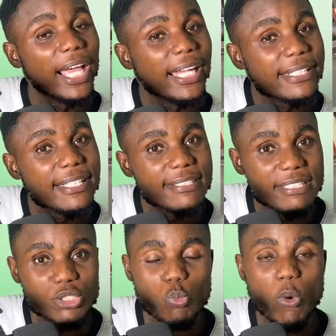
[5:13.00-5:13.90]
And this
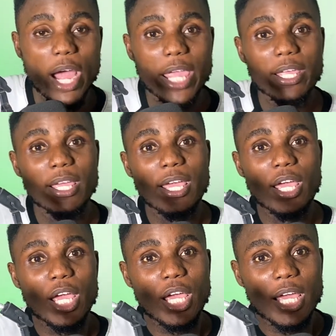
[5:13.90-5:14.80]
is why
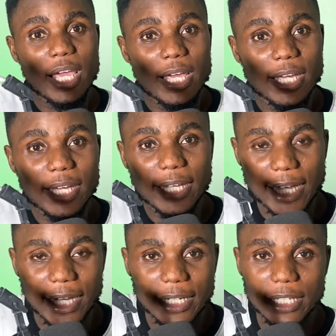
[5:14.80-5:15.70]

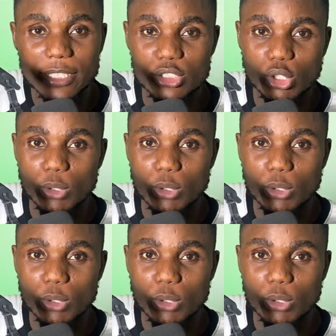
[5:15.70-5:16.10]
Ghana is